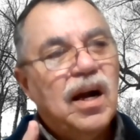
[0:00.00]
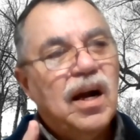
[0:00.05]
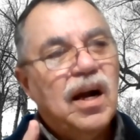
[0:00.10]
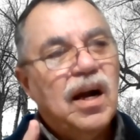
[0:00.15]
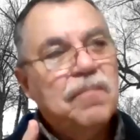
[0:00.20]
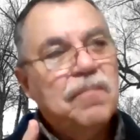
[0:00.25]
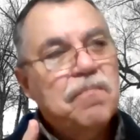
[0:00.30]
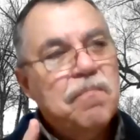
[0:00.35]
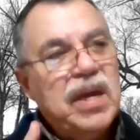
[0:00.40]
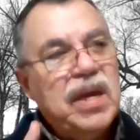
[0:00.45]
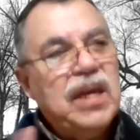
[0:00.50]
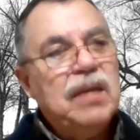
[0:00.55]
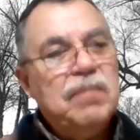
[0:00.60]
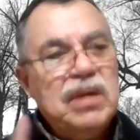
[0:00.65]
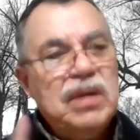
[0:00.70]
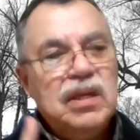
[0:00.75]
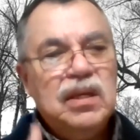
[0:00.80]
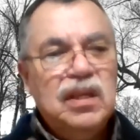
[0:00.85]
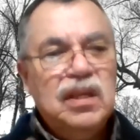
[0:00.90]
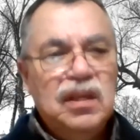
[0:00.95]

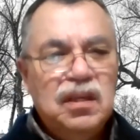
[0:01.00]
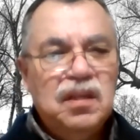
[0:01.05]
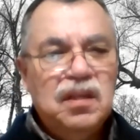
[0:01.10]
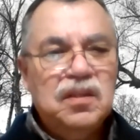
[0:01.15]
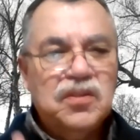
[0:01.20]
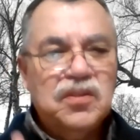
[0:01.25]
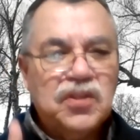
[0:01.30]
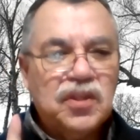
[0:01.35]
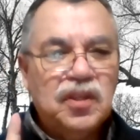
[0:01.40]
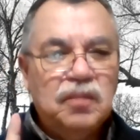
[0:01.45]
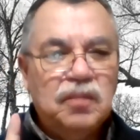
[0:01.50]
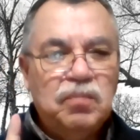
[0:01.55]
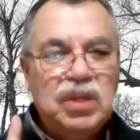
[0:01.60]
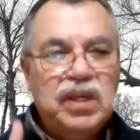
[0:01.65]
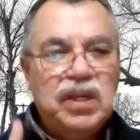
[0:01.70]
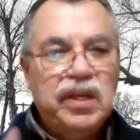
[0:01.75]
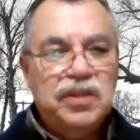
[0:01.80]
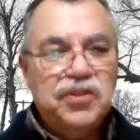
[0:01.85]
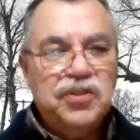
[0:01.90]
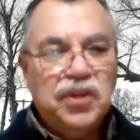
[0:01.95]
maybe Indians can be
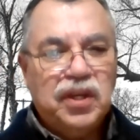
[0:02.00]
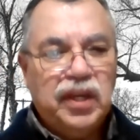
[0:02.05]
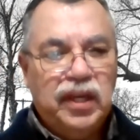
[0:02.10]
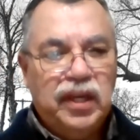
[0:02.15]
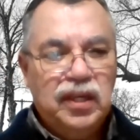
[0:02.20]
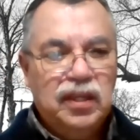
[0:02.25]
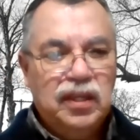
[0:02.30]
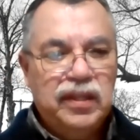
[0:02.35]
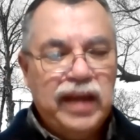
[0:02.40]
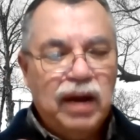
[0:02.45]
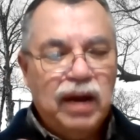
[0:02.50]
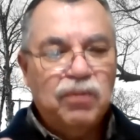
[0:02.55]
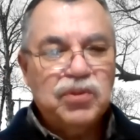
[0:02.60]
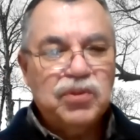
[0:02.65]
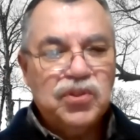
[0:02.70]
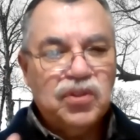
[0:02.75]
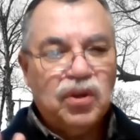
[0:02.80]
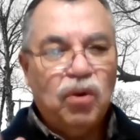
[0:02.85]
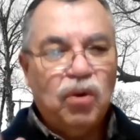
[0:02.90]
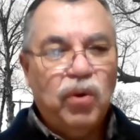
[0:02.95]
educated. That was
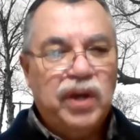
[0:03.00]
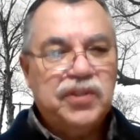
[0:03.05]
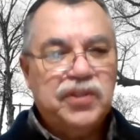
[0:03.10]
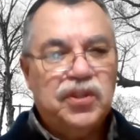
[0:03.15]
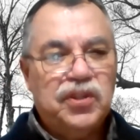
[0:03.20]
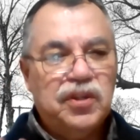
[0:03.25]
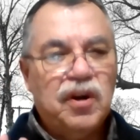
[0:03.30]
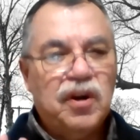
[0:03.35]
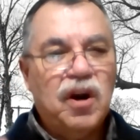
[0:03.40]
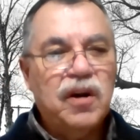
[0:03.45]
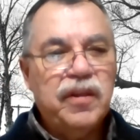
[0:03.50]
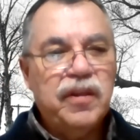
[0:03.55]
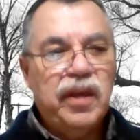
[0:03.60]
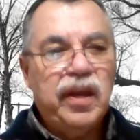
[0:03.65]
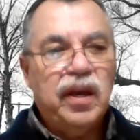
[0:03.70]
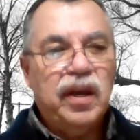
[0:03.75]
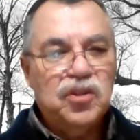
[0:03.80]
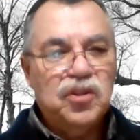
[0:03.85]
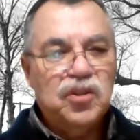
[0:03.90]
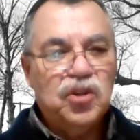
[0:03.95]
the question. Are they
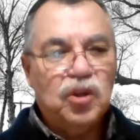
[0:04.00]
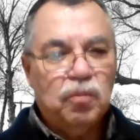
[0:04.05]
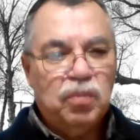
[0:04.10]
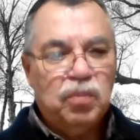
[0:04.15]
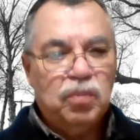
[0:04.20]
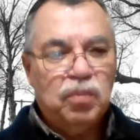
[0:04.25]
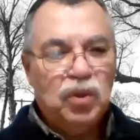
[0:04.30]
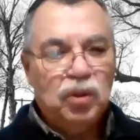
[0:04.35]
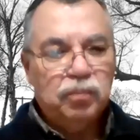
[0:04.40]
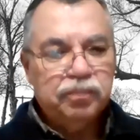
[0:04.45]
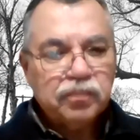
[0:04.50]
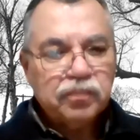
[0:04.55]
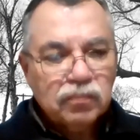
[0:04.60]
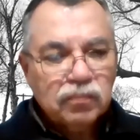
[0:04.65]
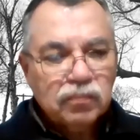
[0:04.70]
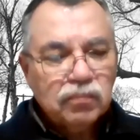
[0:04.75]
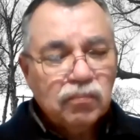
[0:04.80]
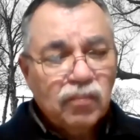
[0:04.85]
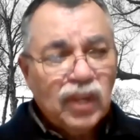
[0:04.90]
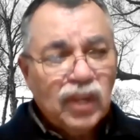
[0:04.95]
educable?
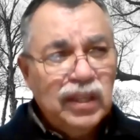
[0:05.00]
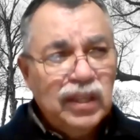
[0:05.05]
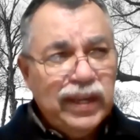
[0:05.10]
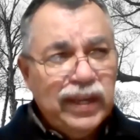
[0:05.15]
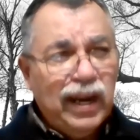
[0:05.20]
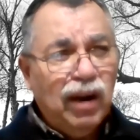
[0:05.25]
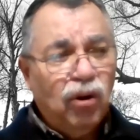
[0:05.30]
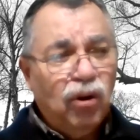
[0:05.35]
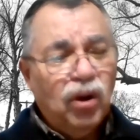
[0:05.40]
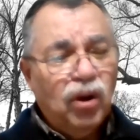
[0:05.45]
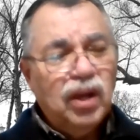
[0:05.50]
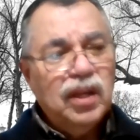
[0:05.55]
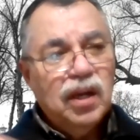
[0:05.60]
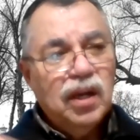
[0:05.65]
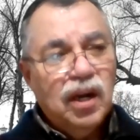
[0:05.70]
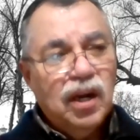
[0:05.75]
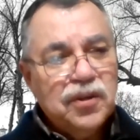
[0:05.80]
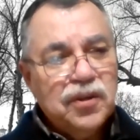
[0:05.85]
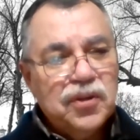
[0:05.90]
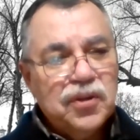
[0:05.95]
Now,
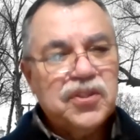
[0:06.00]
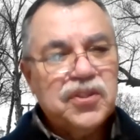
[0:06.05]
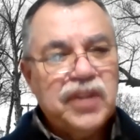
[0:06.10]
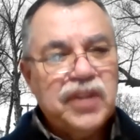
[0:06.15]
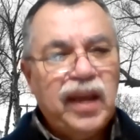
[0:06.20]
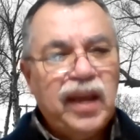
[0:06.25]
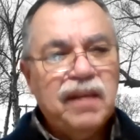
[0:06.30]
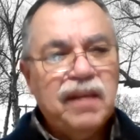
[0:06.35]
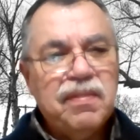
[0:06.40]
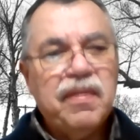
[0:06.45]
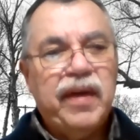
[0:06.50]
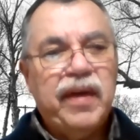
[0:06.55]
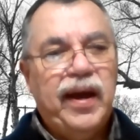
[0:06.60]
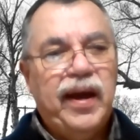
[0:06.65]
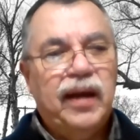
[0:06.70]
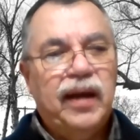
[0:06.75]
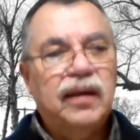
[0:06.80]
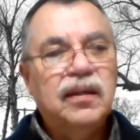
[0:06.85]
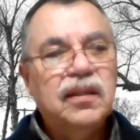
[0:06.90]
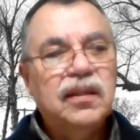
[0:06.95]
understand
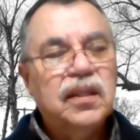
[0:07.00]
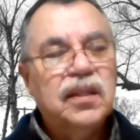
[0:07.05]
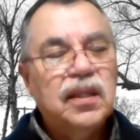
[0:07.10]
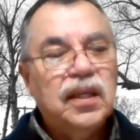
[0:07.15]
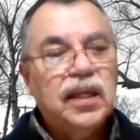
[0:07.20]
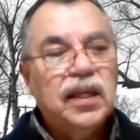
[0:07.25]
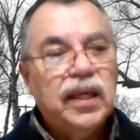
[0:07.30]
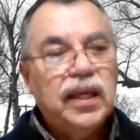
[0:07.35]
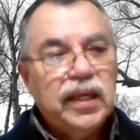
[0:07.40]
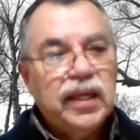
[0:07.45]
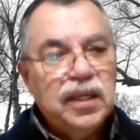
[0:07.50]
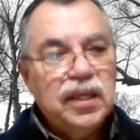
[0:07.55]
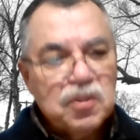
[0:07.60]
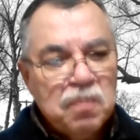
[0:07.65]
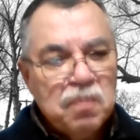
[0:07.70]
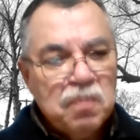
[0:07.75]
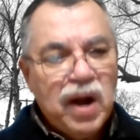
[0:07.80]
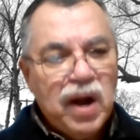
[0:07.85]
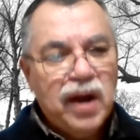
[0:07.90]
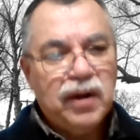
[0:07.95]
that his
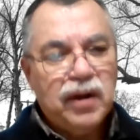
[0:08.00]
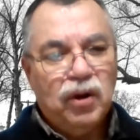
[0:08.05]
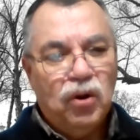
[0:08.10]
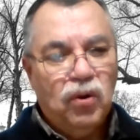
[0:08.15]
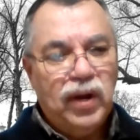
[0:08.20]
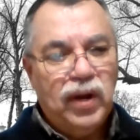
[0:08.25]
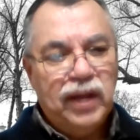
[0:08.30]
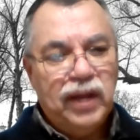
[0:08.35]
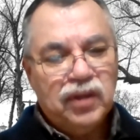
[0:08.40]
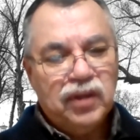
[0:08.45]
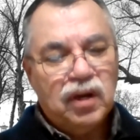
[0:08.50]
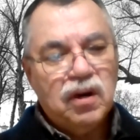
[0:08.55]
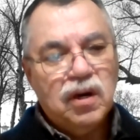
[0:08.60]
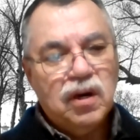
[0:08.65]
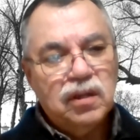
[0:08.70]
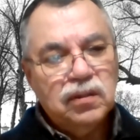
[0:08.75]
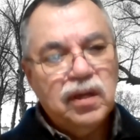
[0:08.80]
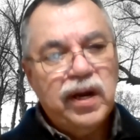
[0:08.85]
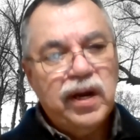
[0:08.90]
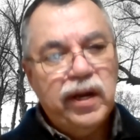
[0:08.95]
motto at the
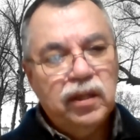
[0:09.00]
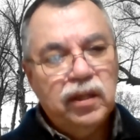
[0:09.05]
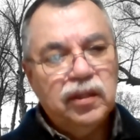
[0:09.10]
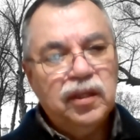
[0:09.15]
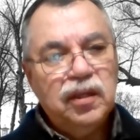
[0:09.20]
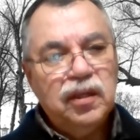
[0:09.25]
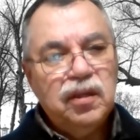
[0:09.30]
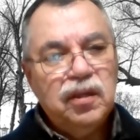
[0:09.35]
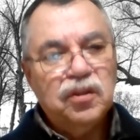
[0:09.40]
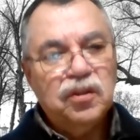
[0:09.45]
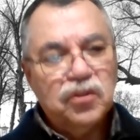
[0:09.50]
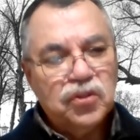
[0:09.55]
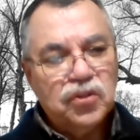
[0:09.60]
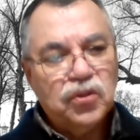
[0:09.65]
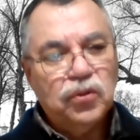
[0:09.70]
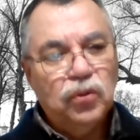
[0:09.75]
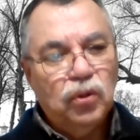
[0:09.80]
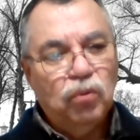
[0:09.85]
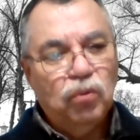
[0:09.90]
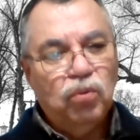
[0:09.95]
Carlisle Indian
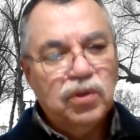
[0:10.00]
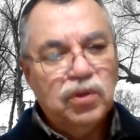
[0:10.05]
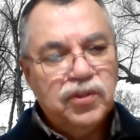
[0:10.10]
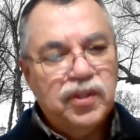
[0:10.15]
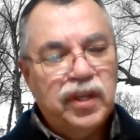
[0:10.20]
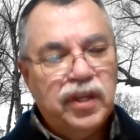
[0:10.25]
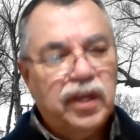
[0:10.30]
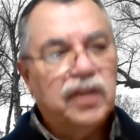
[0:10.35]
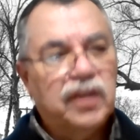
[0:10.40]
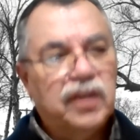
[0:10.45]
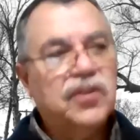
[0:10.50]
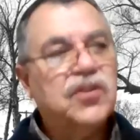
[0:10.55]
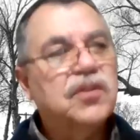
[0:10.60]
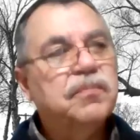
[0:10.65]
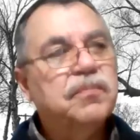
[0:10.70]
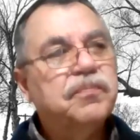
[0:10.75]
School was this: